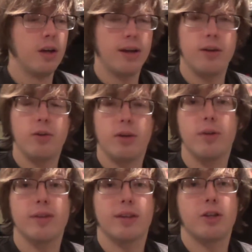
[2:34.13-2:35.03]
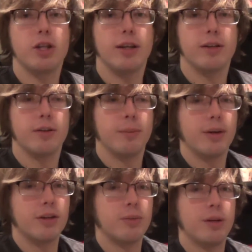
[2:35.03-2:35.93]
and you can use it to cheat,
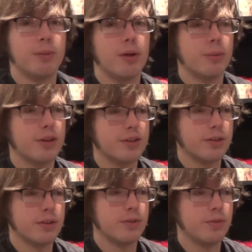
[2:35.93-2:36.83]
because when you blow the whistle,